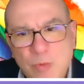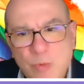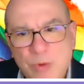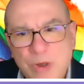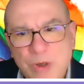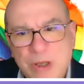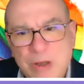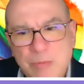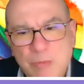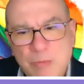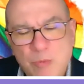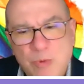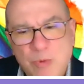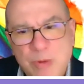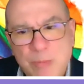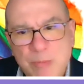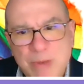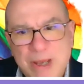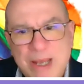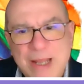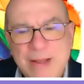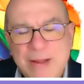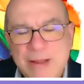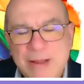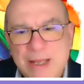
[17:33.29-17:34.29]
We
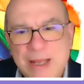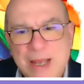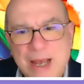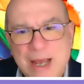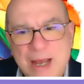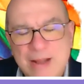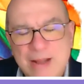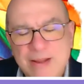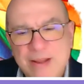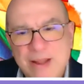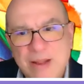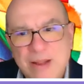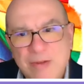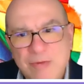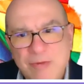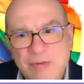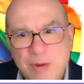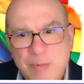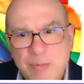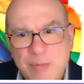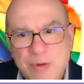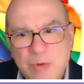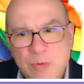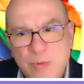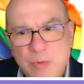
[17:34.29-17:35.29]
mainly identify
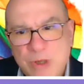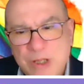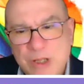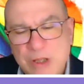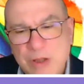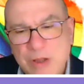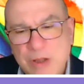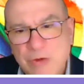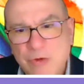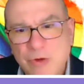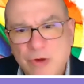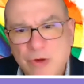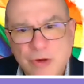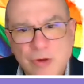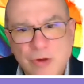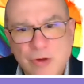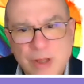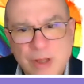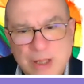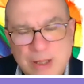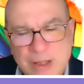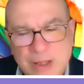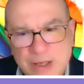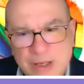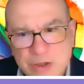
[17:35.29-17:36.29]
between internal
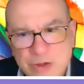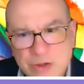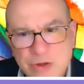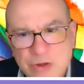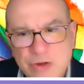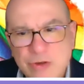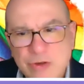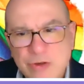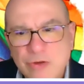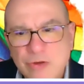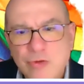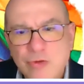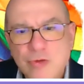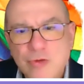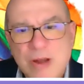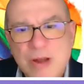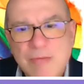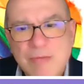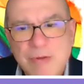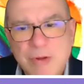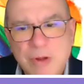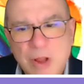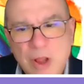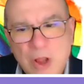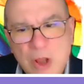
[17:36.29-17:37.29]
and external
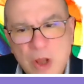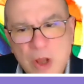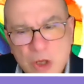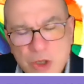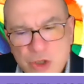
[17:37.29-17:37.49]
travel.